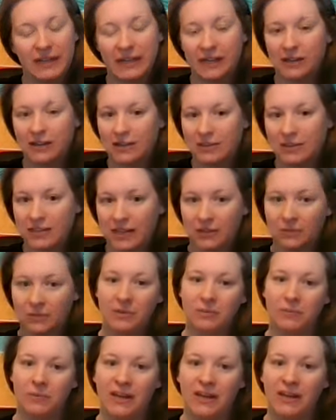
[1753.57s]
in contact
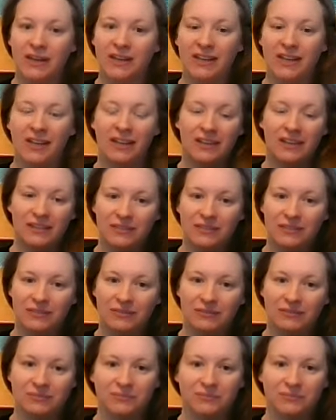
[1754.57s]
with me and